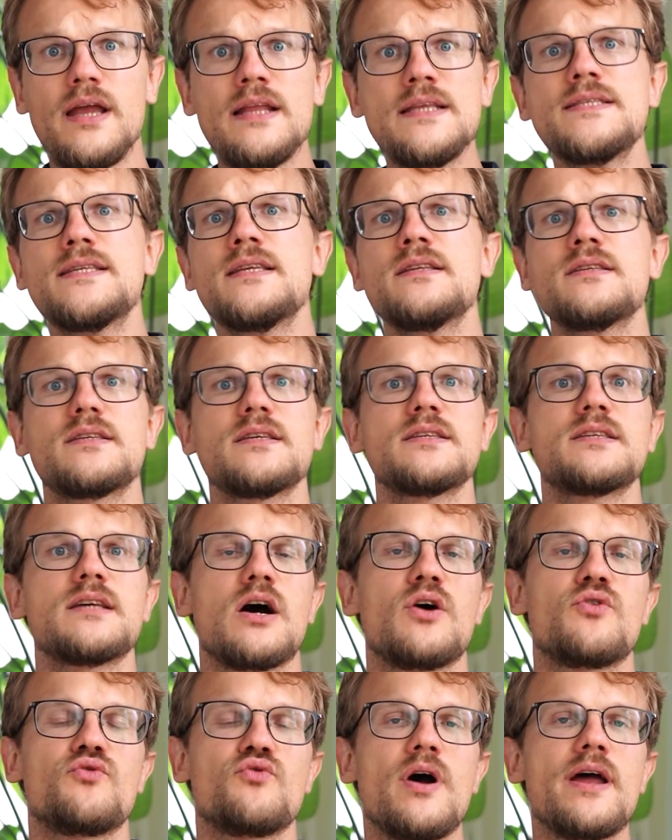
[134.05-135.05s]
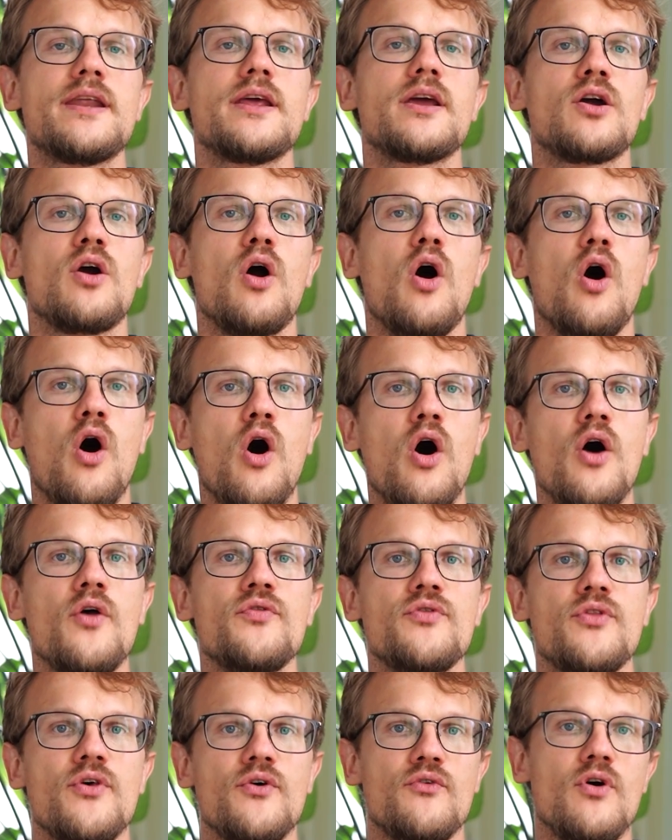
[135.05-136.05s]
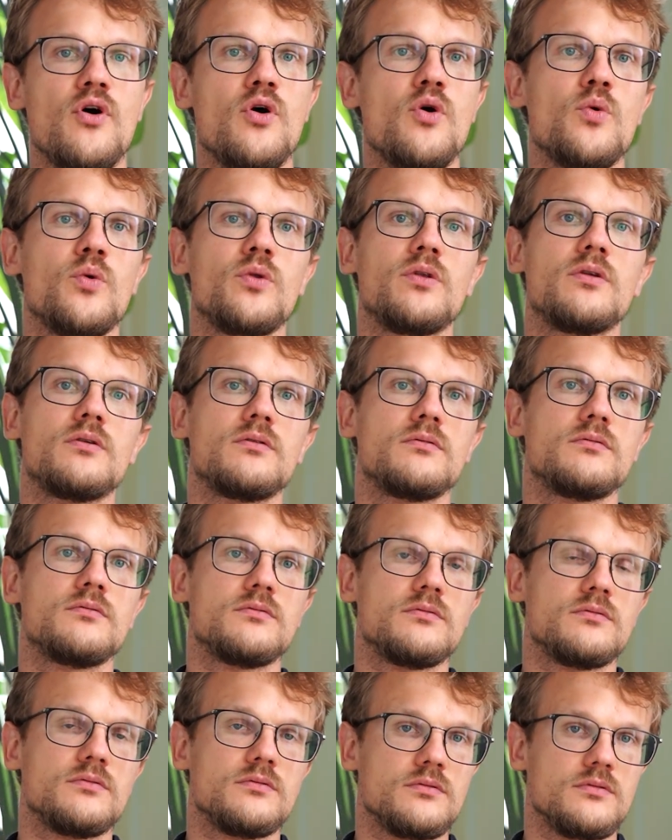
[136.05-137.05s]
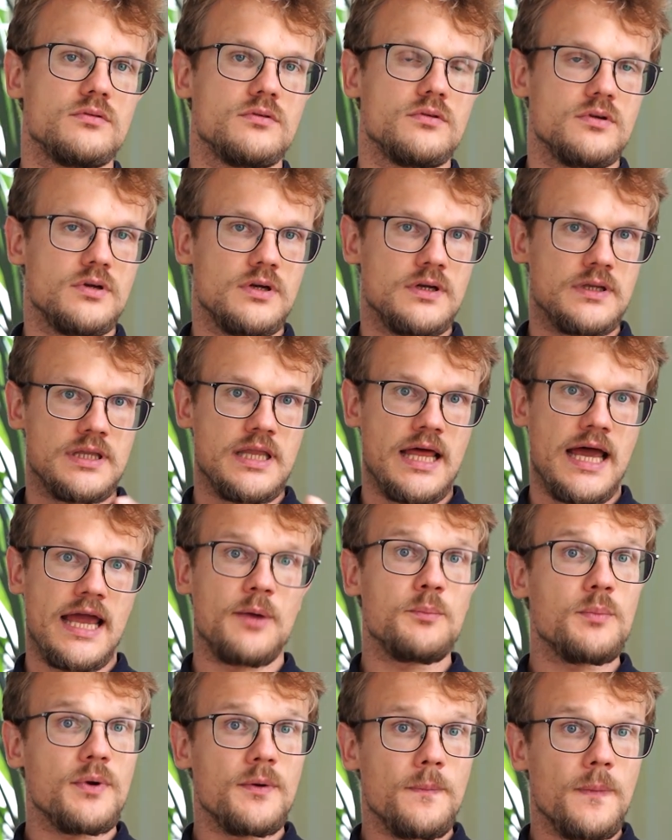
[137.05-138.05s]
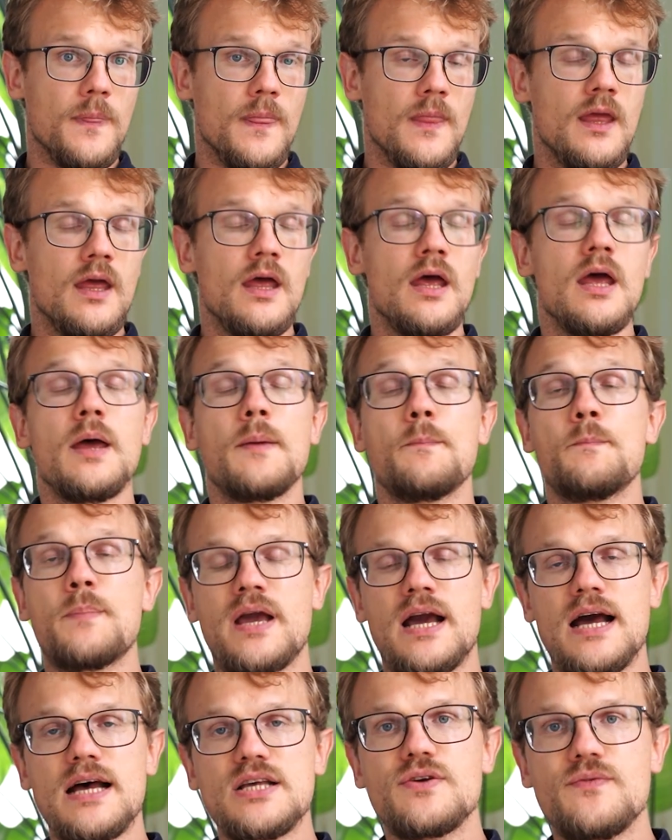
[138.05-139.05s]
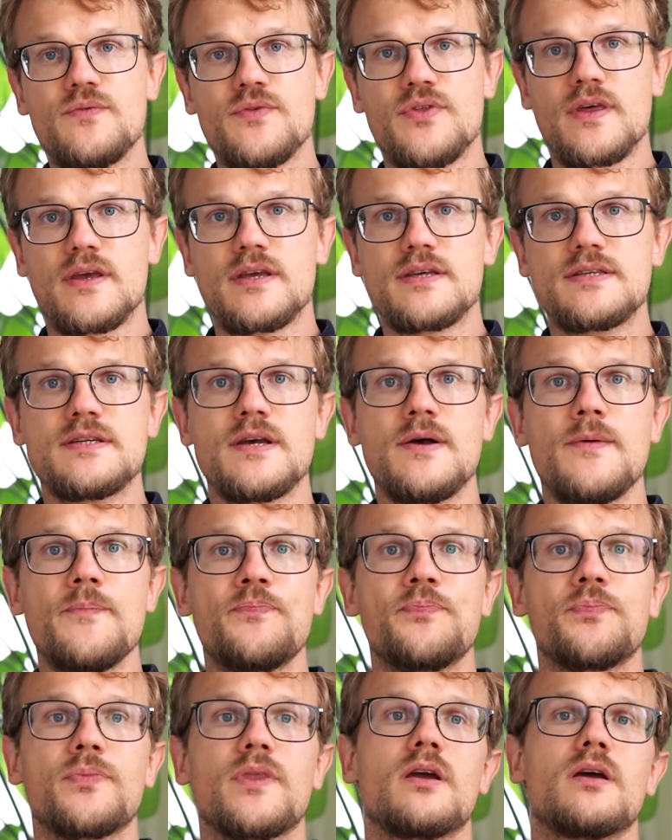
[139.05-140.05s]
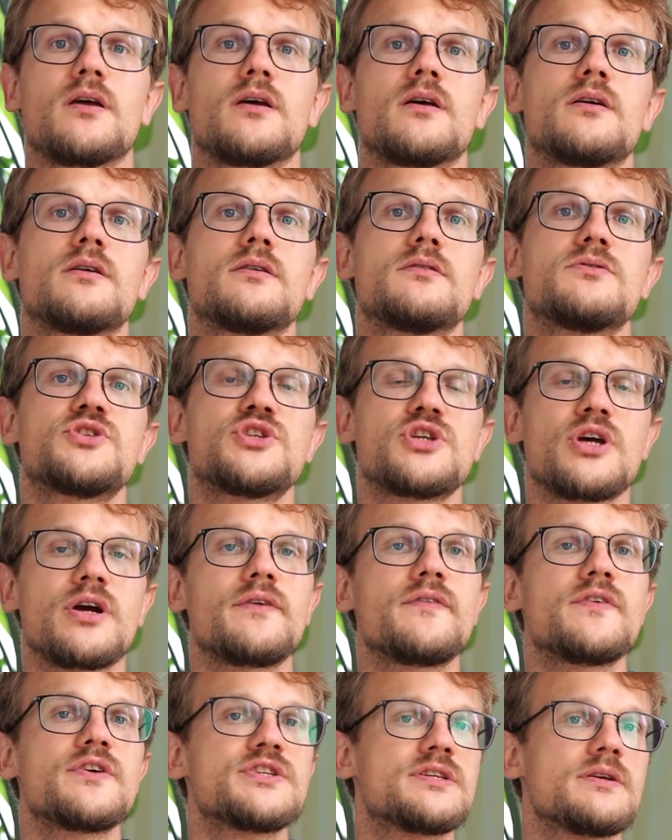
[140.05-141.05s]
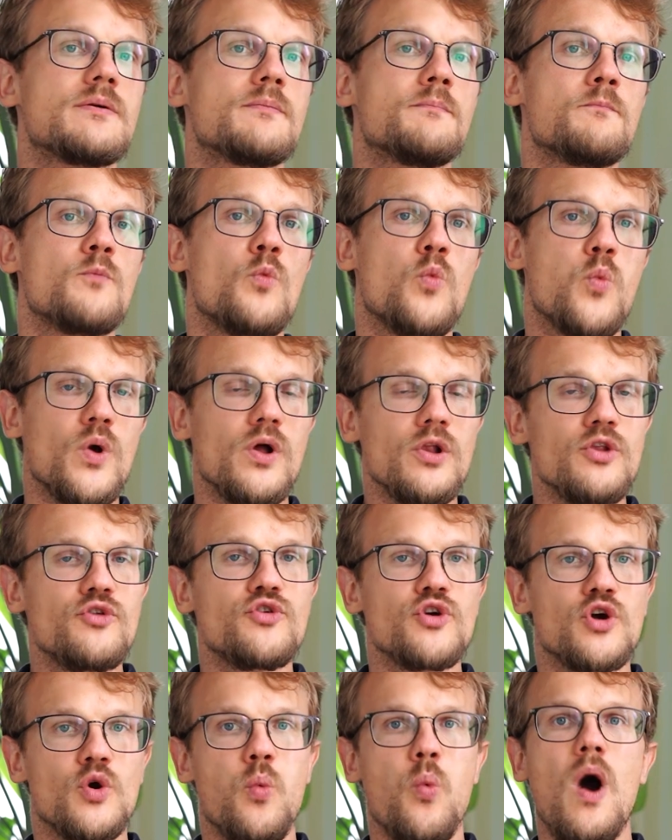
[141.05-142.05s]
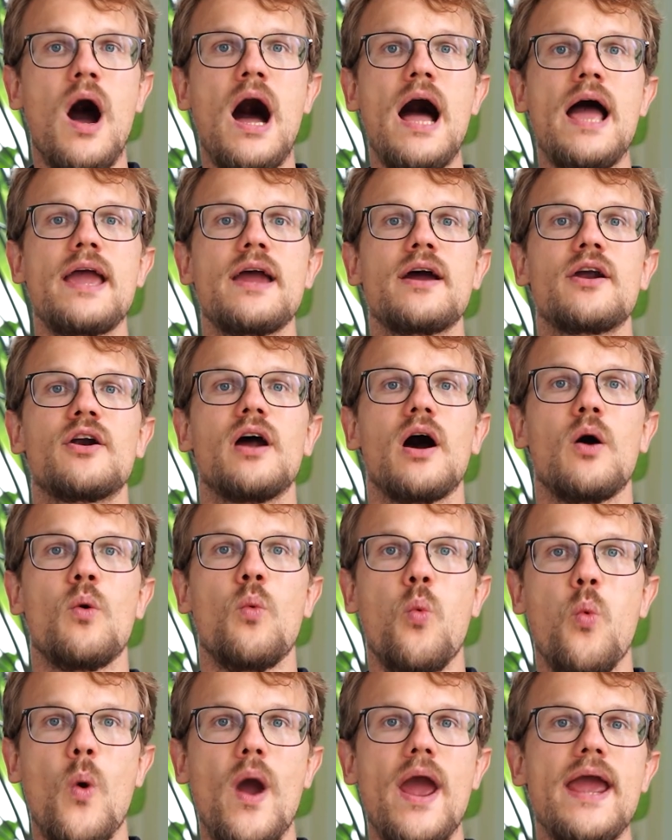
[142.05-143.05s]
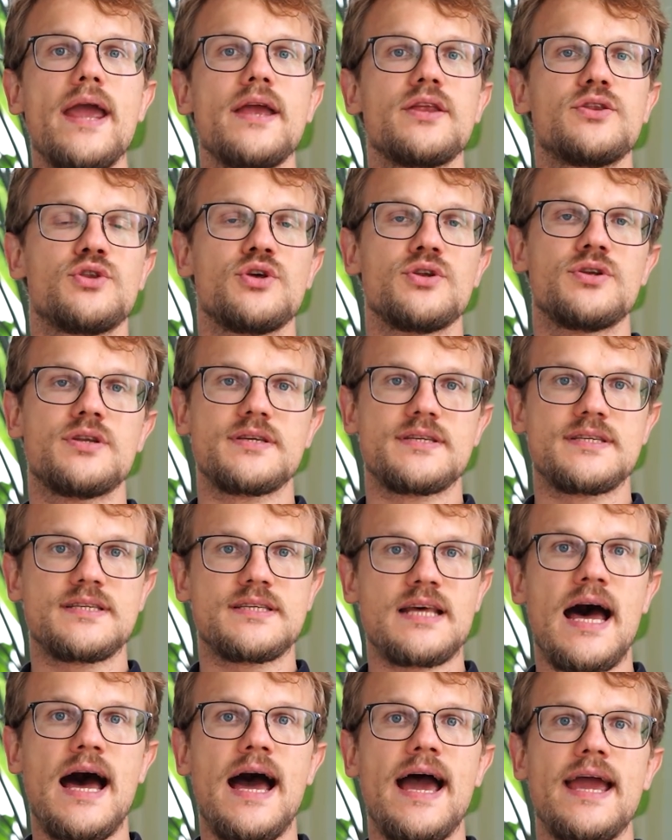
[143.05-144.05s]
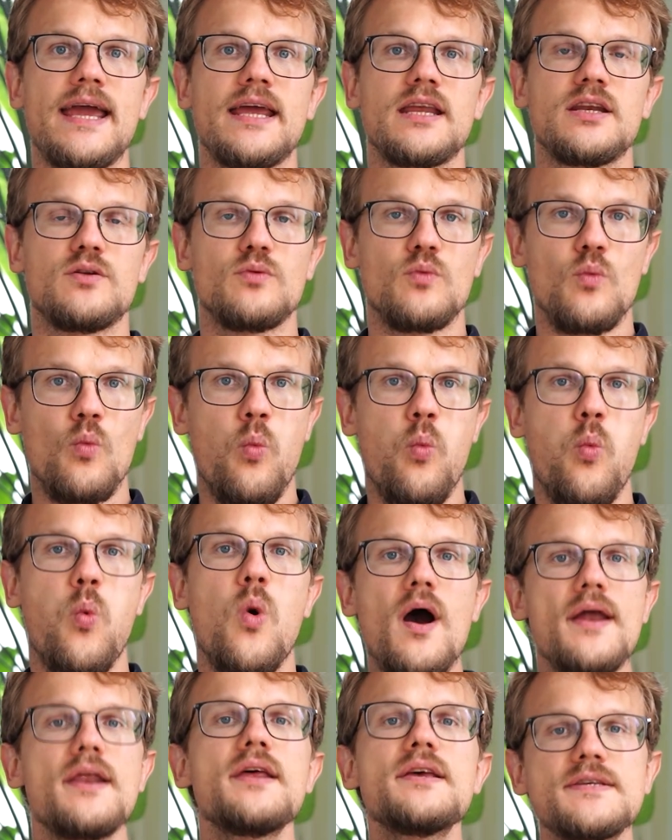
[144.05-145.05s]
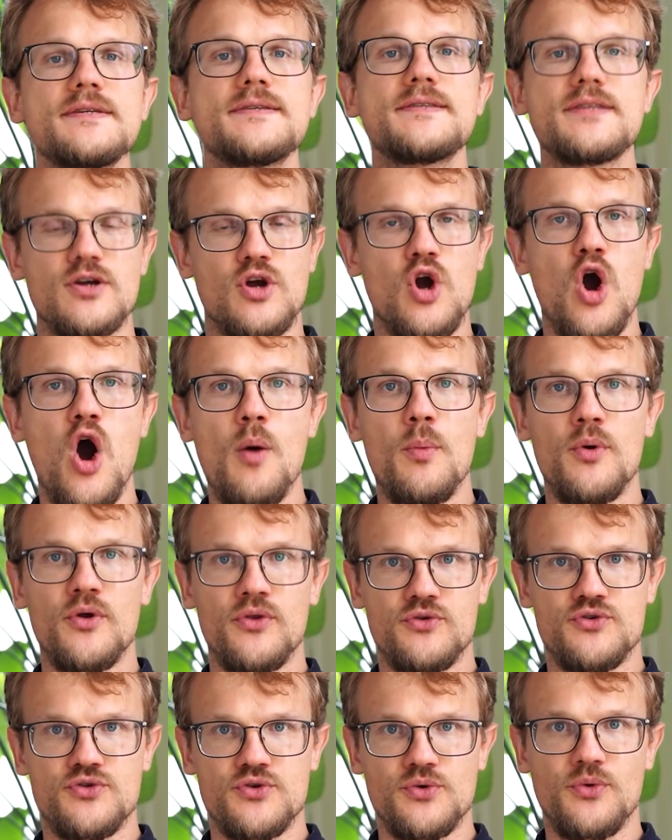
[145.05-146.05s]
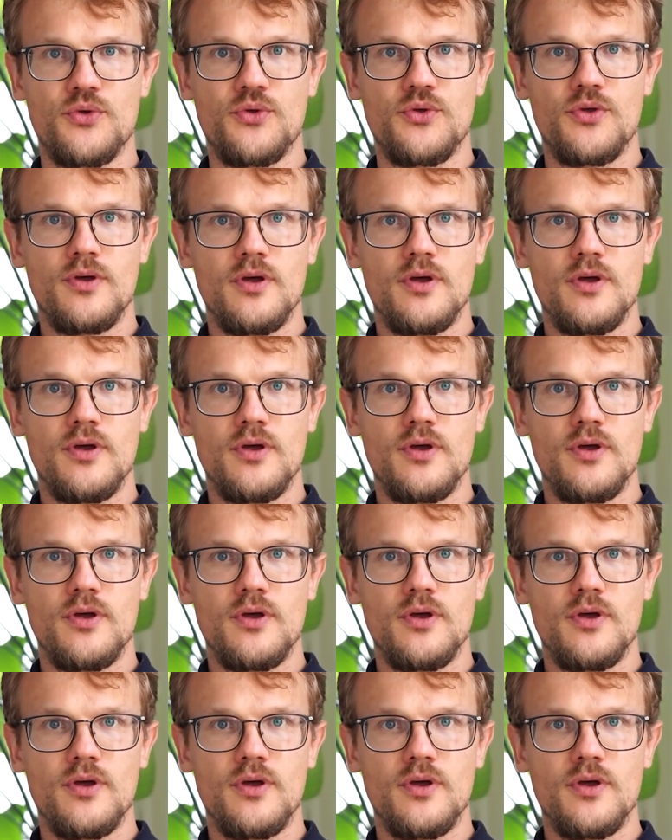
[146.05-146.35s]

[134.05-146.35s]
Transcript: instances are running on their own time. Because of this, servers will require a way to decide what is the common truth.